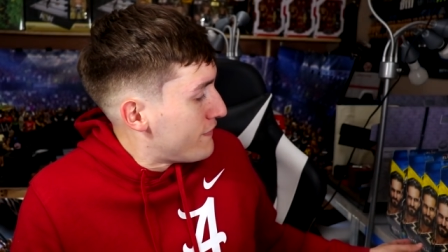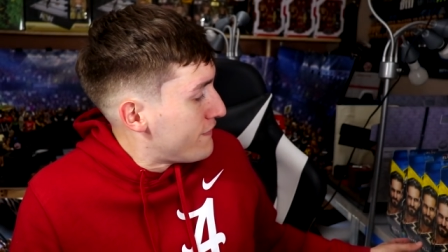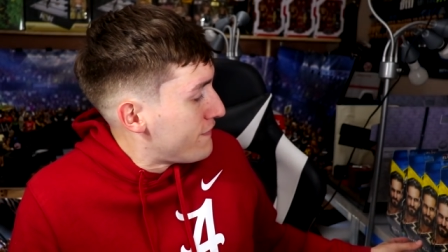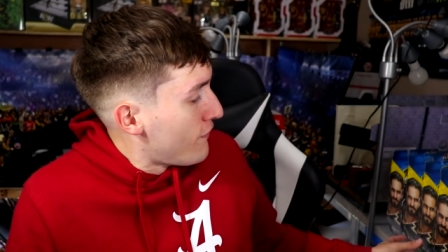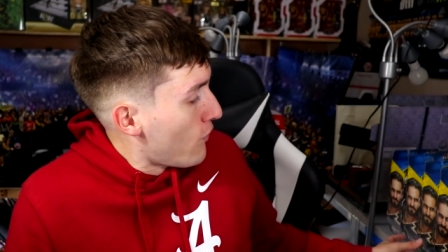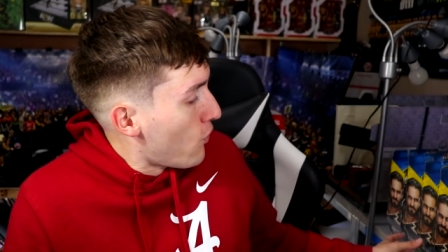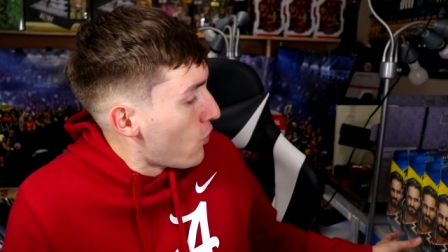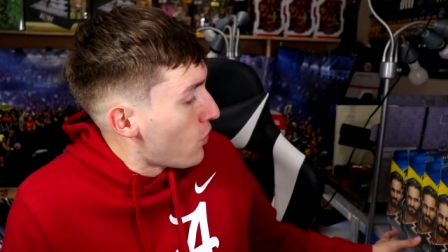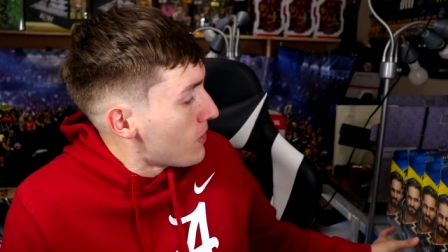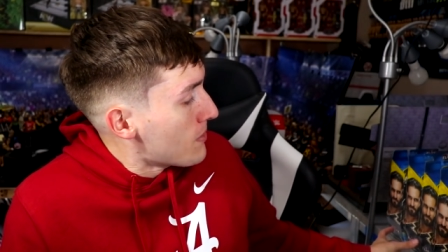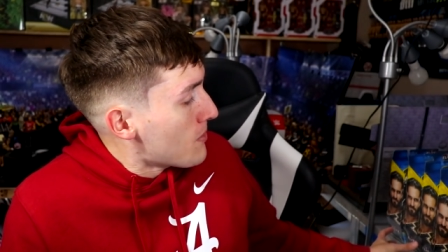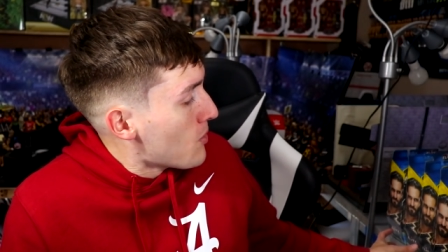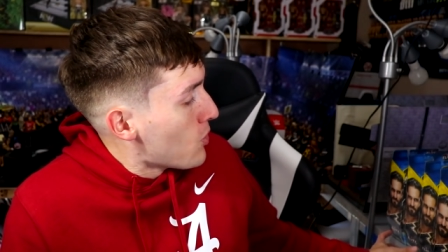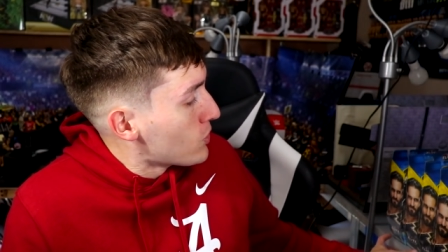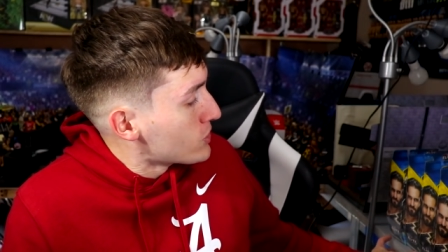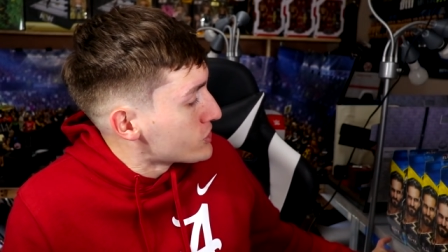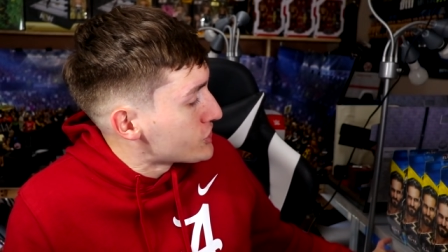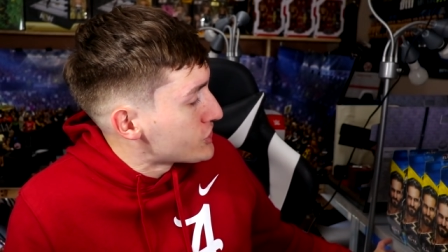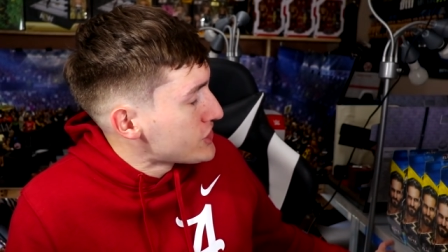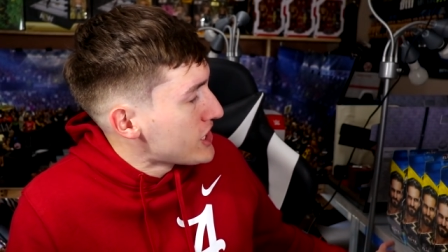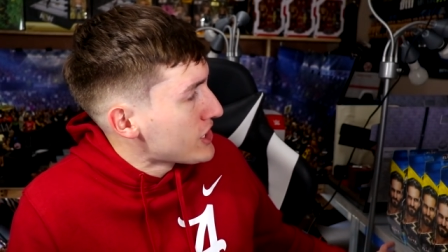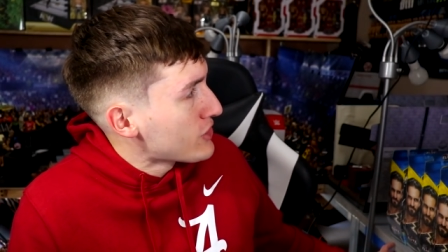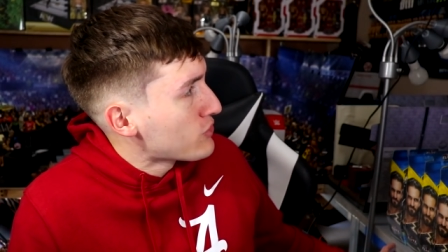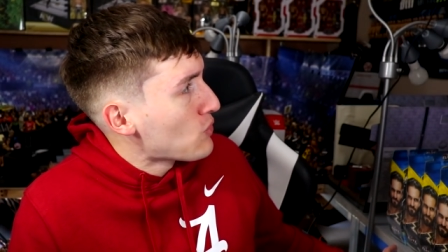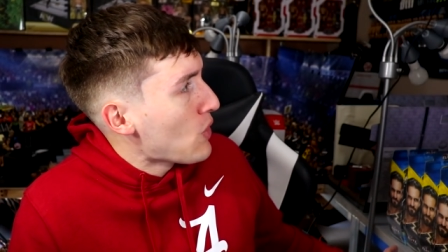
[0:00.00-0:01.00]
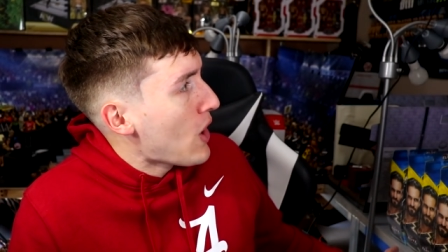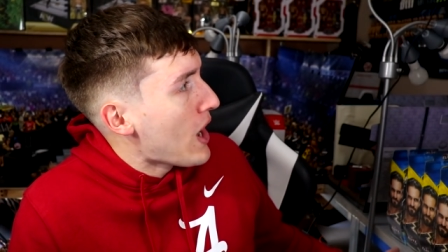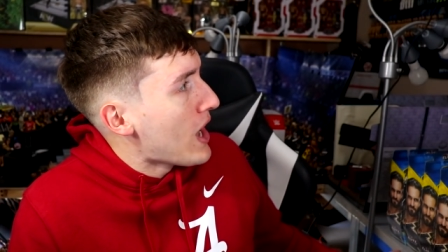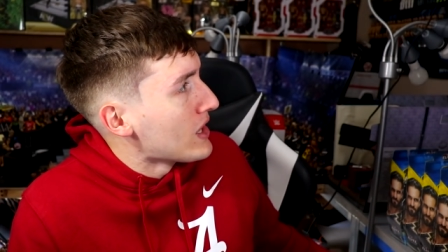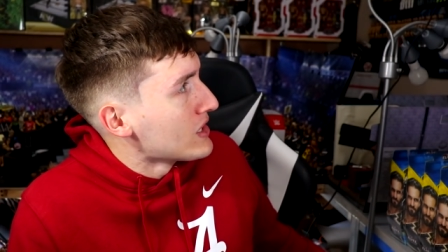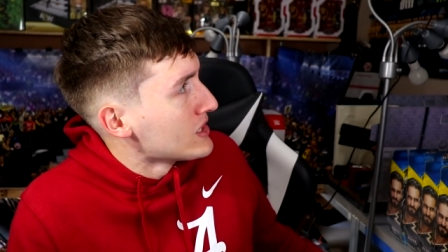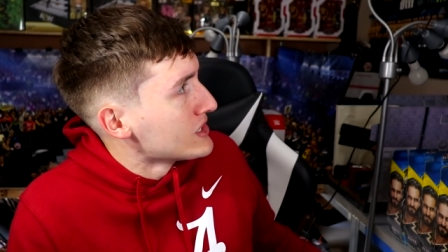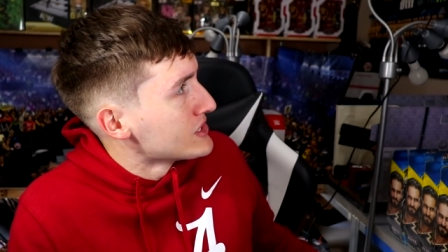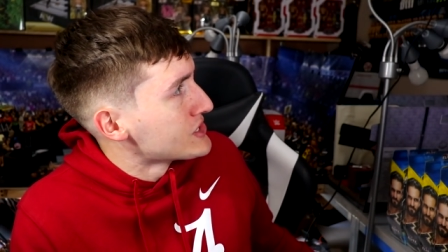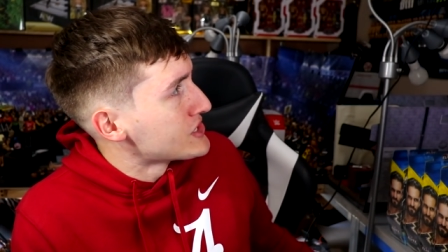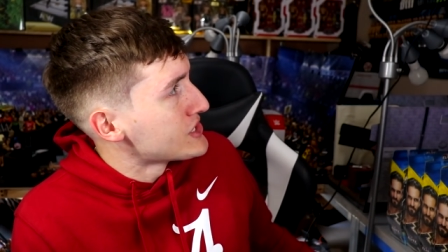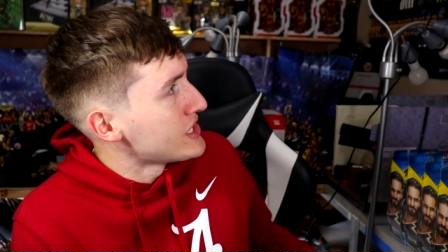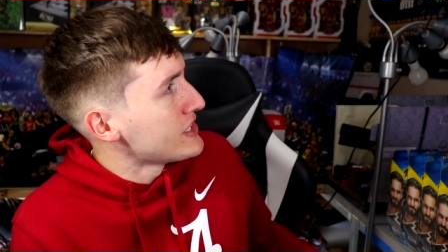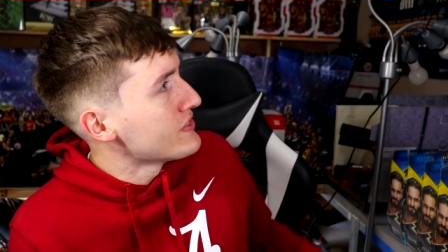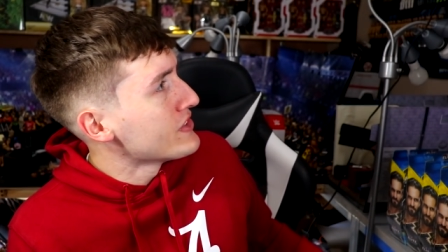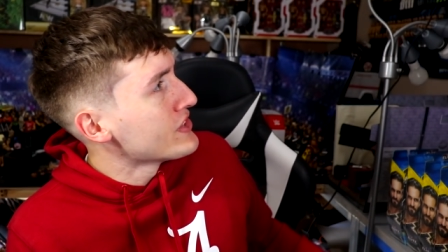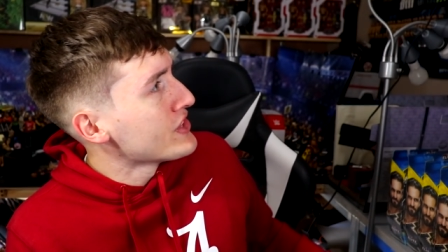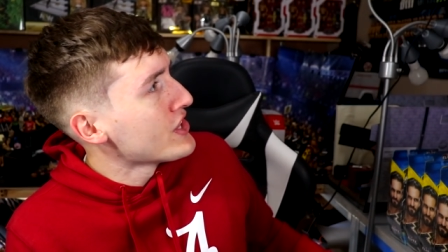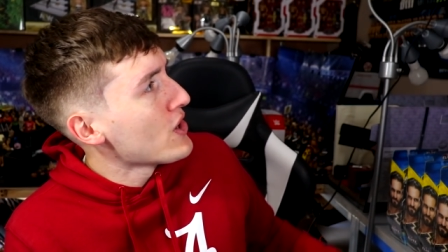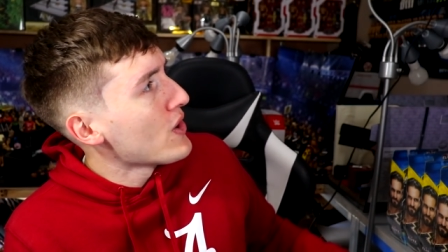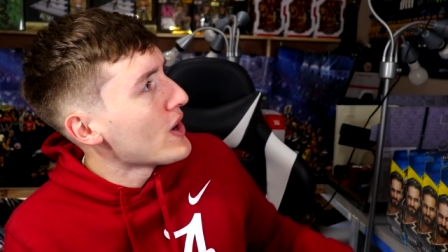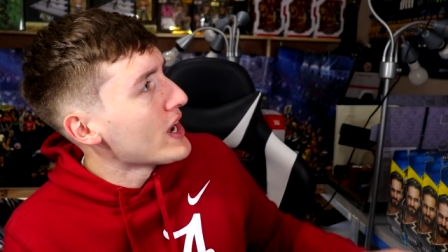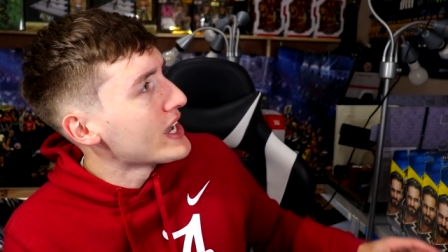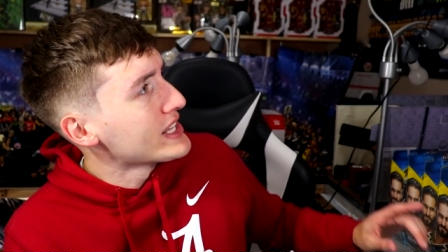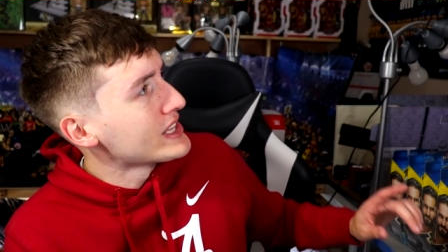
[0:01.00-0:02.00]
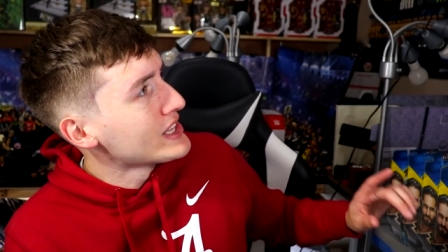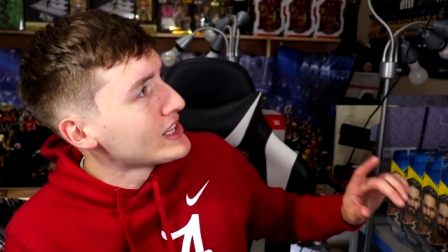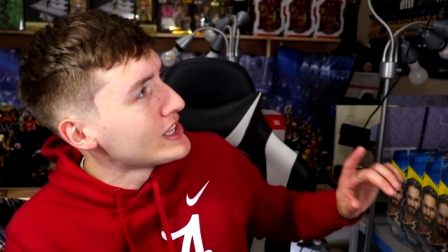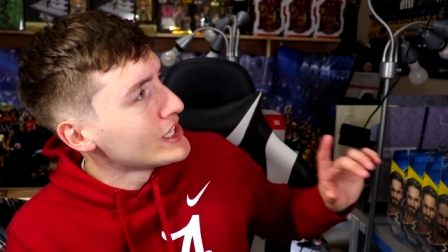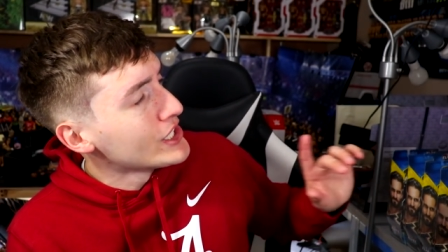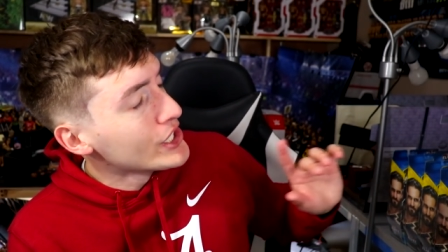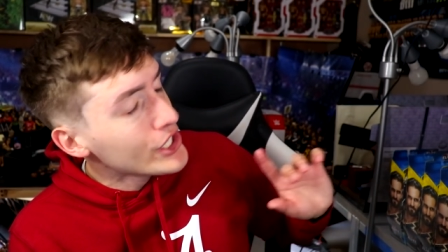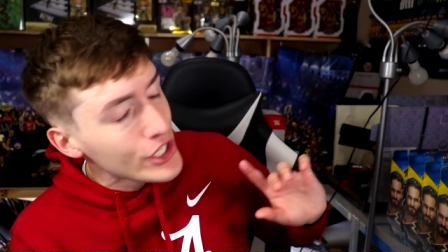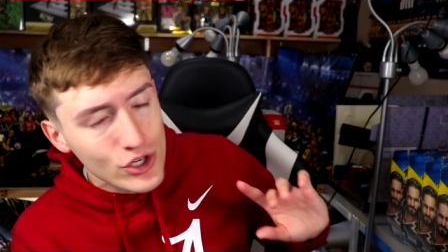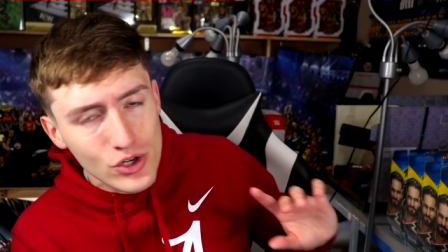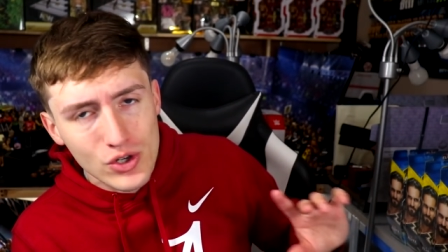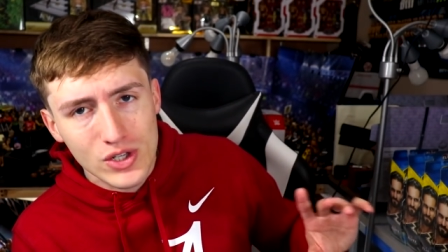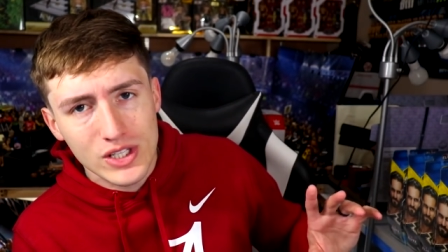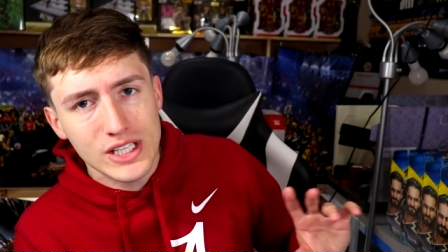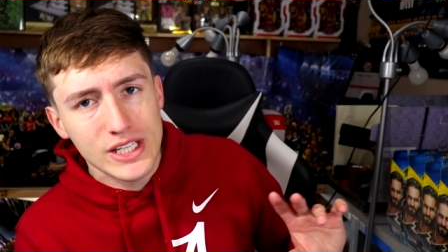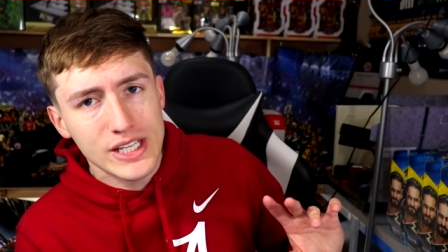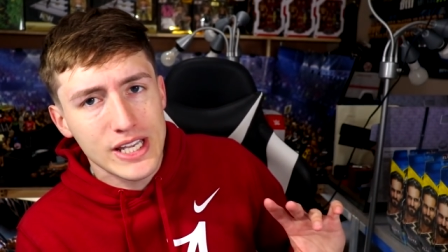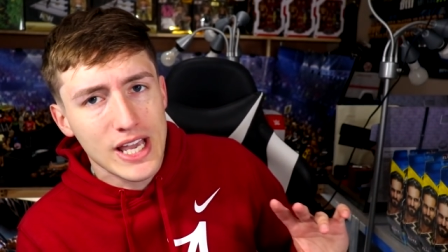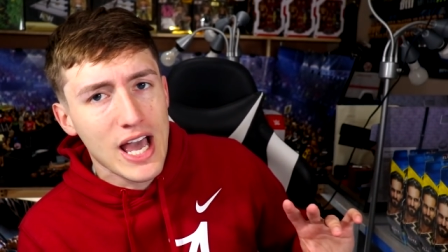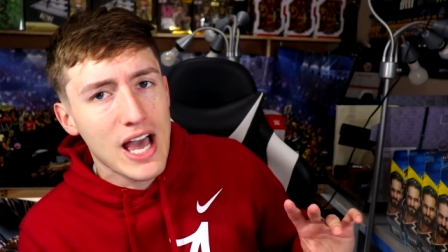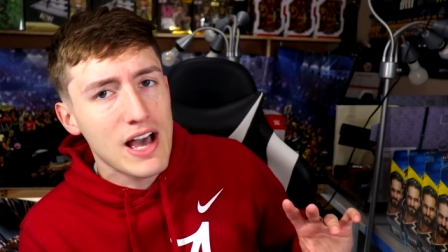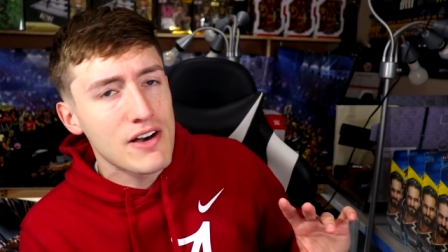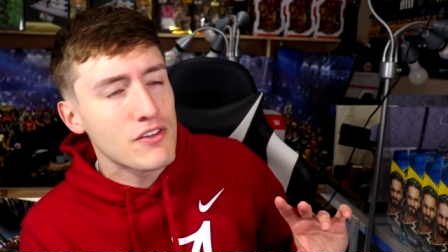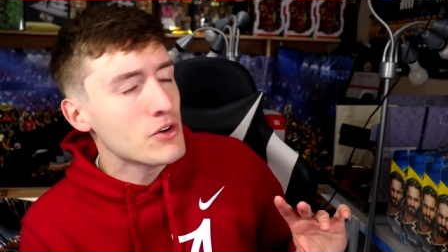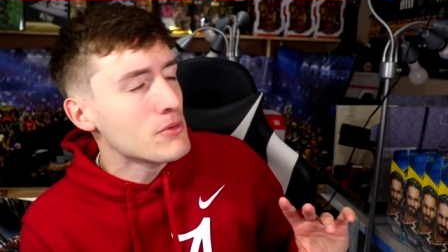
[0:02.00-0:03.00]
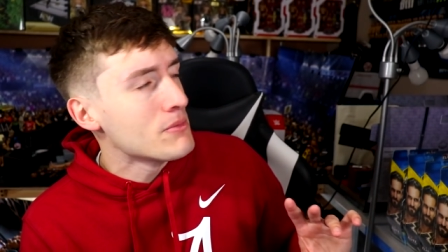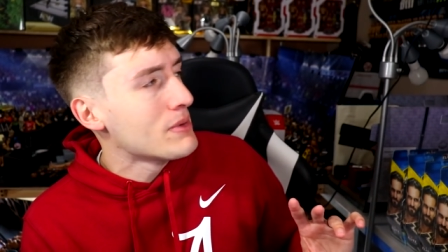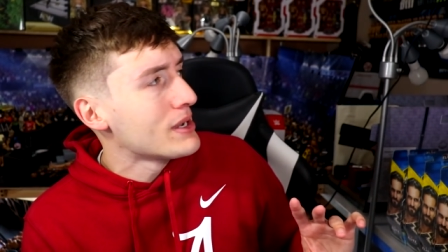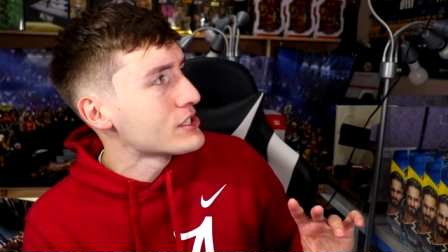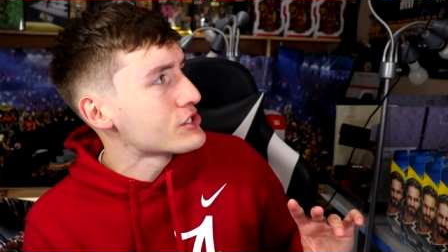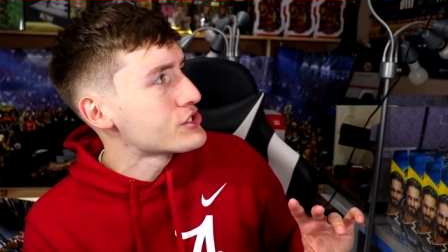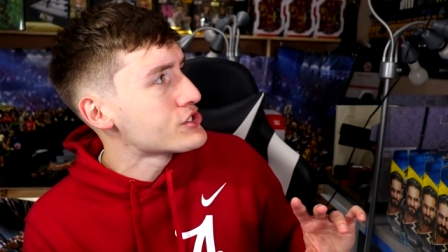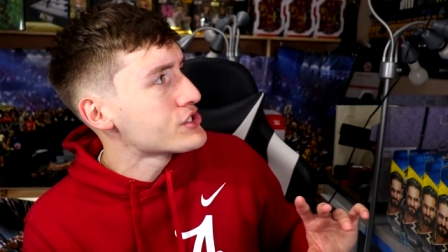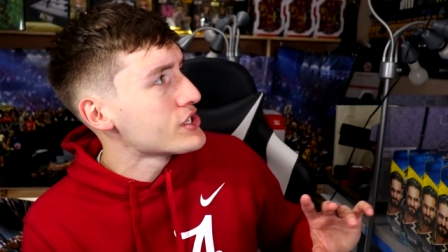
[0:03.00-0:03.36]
four more Seth Rollins, even though I literally have on my